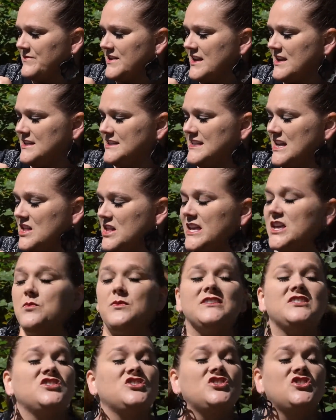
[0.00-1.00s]
until he
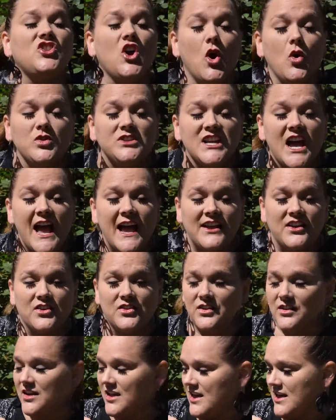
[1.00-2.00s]
was so tired